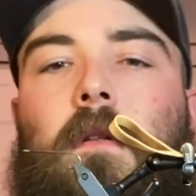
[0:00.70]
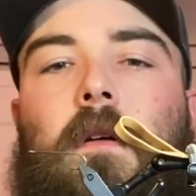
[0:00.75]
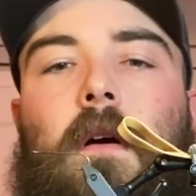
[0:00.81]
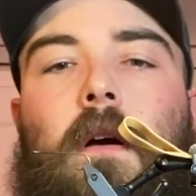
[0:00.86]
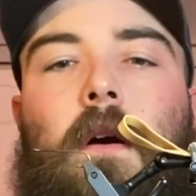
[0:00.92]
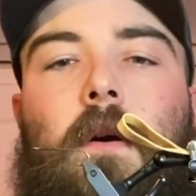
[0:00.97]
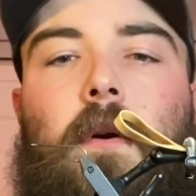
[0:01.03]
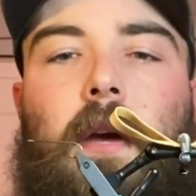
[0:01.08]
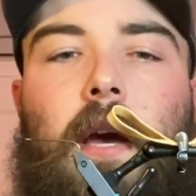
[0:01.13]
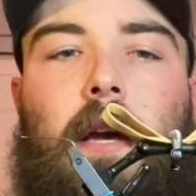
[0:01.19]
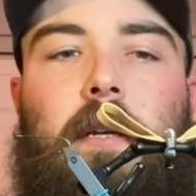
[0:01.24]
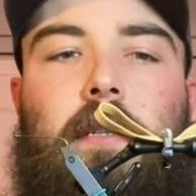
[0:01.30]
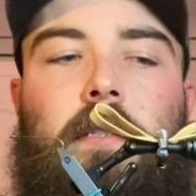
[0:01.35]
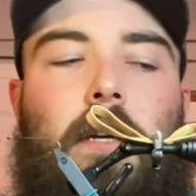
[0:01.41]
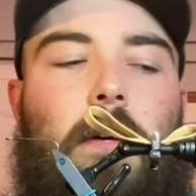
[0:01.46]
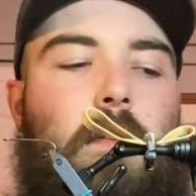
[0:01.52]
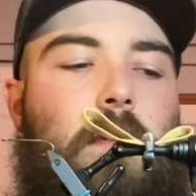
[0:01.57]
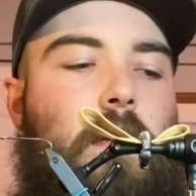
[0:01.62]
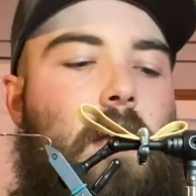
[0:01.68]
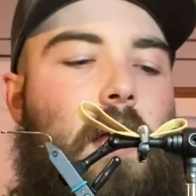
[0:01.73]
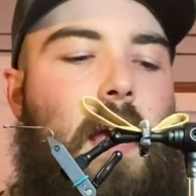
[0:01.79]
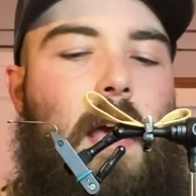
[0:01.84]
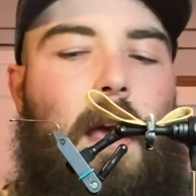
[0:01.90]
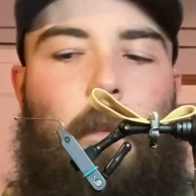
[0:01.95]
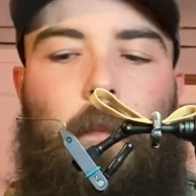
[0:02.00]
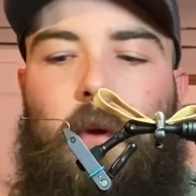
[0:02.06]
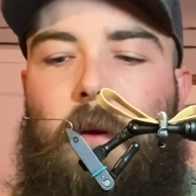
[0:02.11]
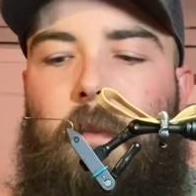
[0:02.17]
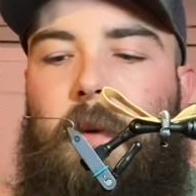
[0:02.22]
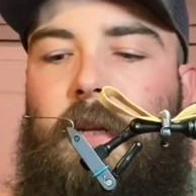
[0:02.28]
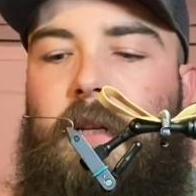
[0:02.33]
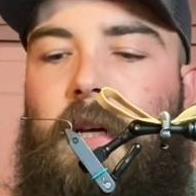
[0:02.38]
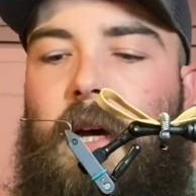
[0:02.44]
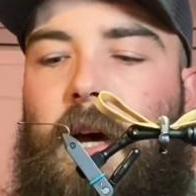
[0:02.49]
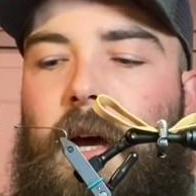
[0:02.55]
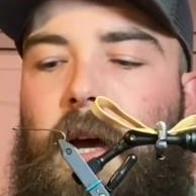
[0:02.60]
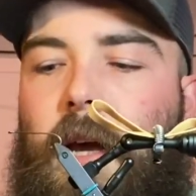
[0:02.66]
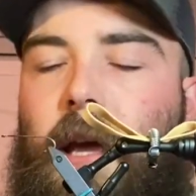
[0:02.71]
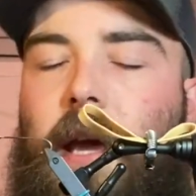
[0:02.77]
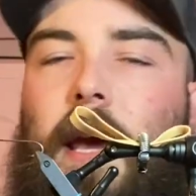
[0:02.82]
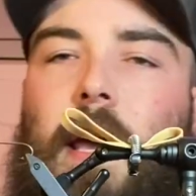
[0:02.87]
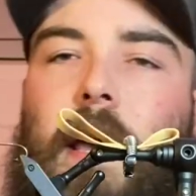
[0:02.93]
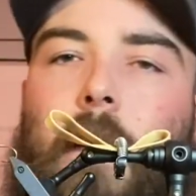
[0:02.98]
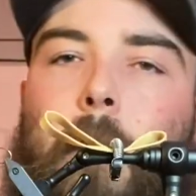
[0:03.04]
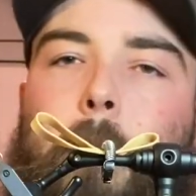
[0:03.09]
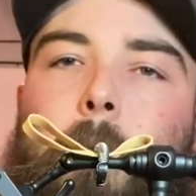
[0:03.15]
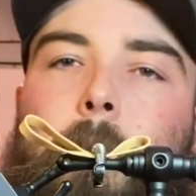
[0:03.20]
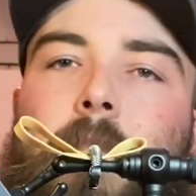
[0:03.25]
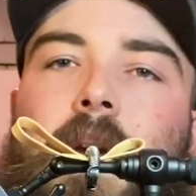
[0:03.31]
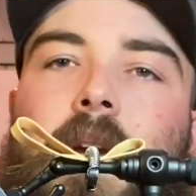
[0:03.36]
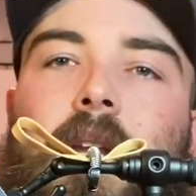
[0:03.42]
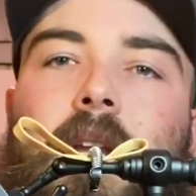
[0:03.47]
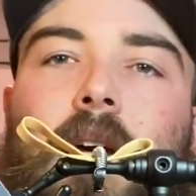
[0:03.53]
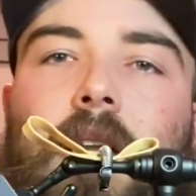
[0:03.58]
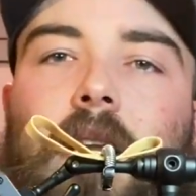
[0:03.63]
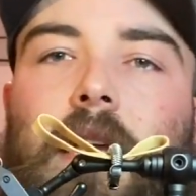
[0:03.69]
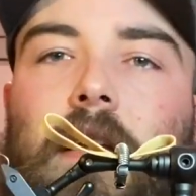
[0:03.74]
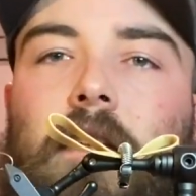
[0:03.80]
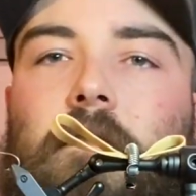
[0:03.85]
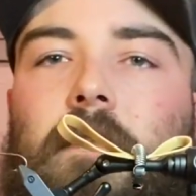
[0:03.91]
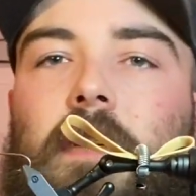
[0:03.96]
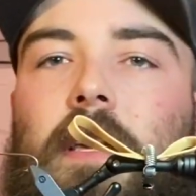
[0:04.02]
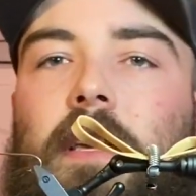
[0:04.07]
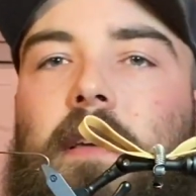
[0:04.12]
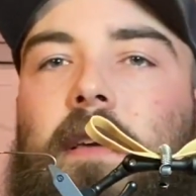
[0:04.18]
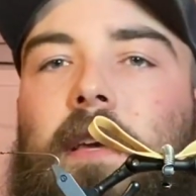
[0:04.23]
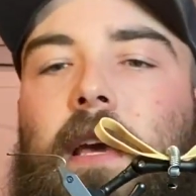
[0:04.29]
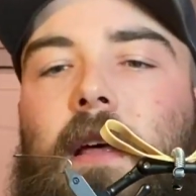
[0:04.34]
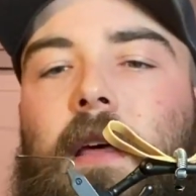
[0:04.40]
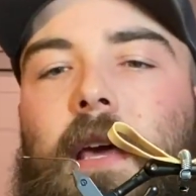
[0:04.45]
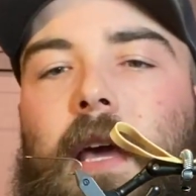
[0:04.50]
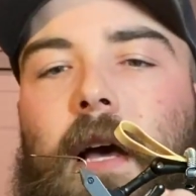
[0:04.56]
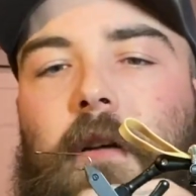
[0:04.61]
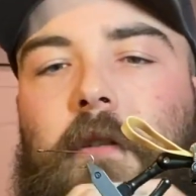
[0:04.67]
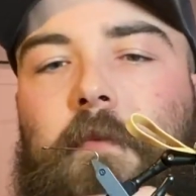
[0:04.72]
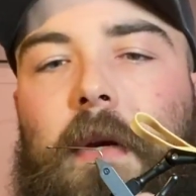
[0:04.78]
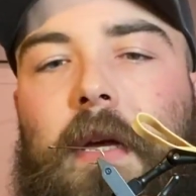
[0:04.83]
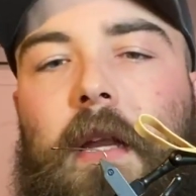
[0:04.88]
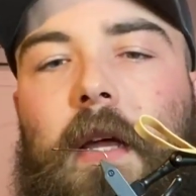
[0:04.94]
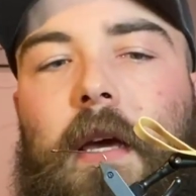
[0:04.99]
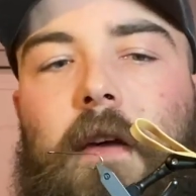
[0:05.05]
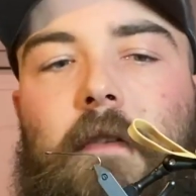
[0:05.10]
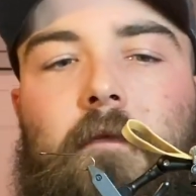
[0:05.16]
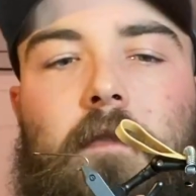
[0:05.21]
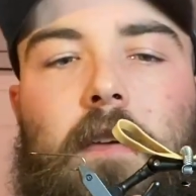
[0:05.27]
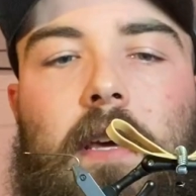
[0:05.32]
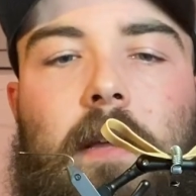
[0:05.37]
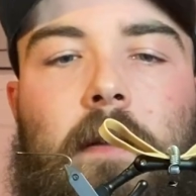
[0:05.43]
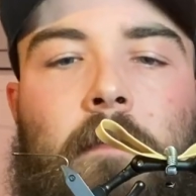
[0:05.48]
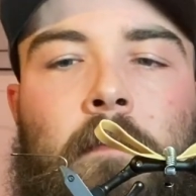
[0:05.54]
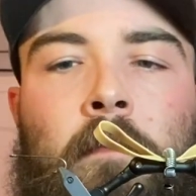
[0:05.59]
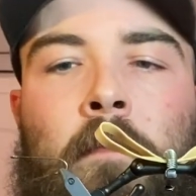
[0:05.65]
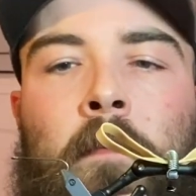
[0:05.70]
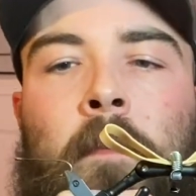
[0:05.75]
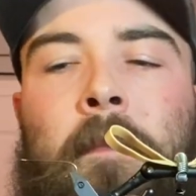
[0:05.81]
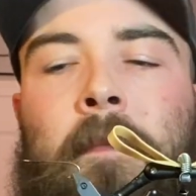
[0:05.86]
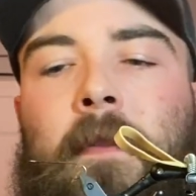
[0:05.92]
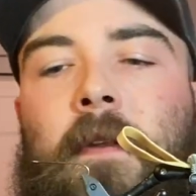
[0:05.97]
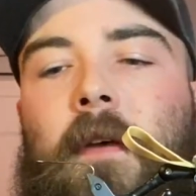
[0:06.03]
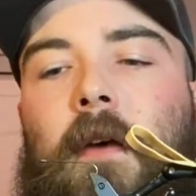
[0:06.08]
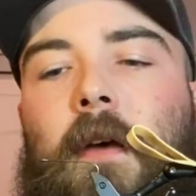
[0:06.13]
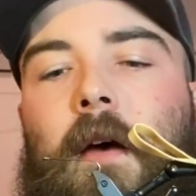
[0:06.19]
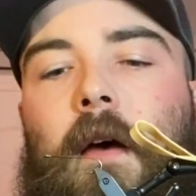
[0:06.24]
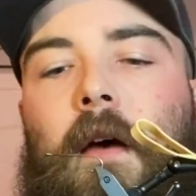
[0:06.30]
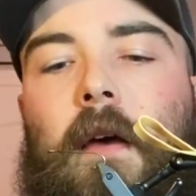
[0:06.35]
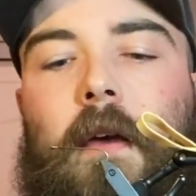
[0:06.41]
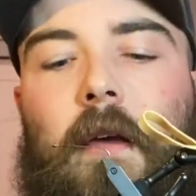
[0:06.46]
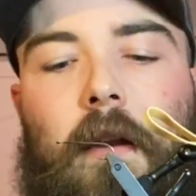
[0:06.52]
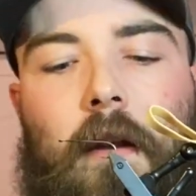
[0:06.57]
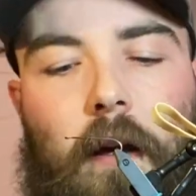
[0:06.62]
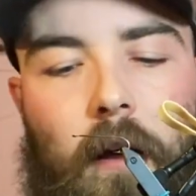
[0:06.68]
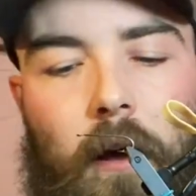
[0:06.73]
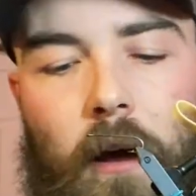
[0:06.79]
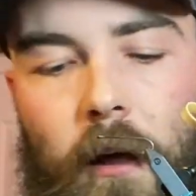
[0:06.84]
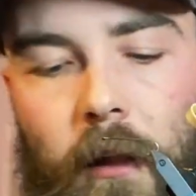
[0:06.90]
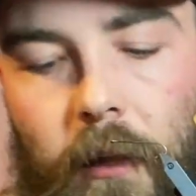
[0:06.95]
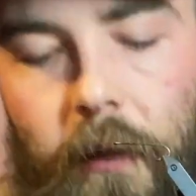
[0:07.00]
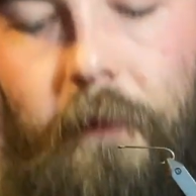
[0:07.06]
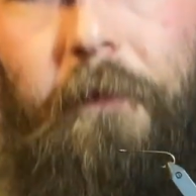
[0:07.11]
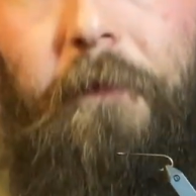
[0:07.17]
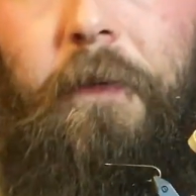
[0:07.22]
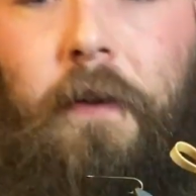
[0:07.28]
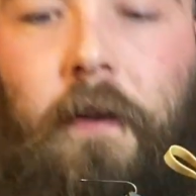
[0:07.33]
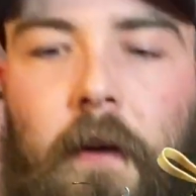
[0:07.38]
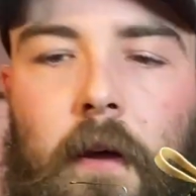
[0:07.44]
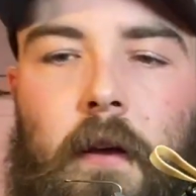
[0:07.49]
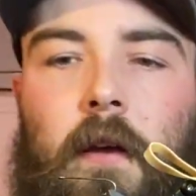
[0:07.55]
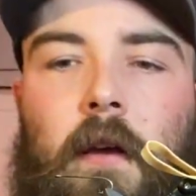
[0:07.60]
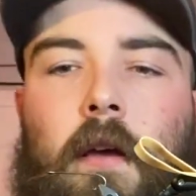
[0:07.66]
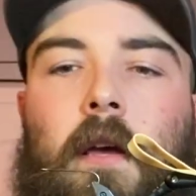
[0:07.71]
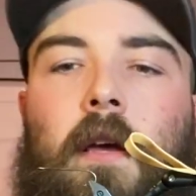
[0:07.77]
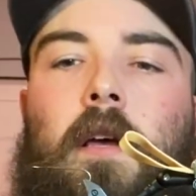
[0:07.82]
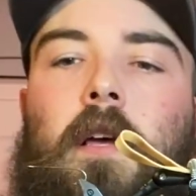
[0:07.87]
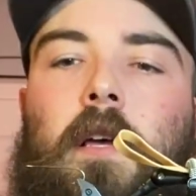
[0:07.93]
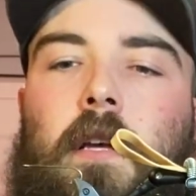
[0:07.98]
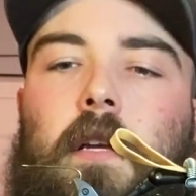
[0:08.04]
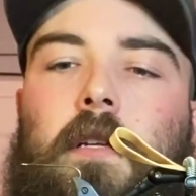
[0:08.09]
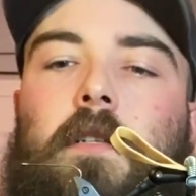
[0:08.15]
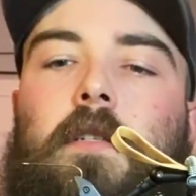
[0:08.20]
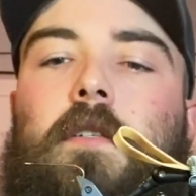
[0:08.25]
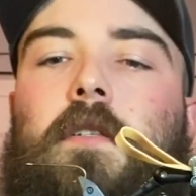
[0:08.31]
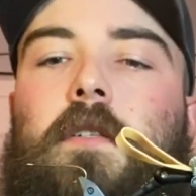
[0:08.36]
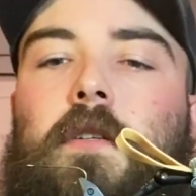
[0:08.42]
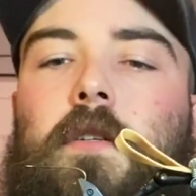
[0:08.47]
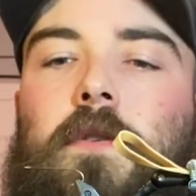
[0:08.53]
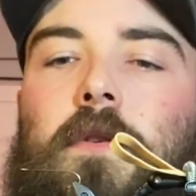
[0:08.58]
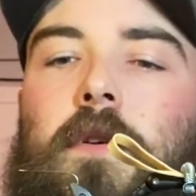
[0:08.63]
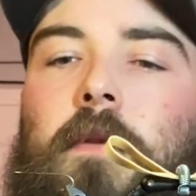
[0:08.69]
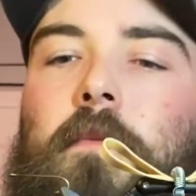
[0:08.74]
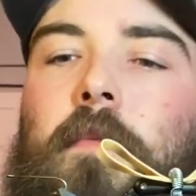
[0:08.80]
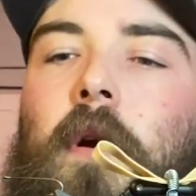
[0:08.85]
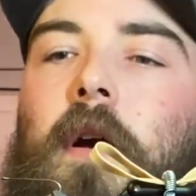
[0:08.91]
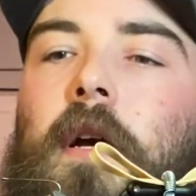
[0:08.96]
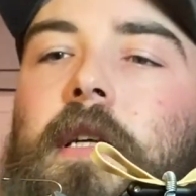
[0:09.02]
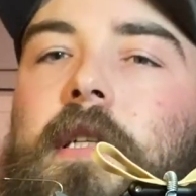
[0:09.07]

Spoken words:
Okay, so today I'm going to be tying a Peanut Envy, Kelly Gallup's Peanut Envy in olive. As you can probably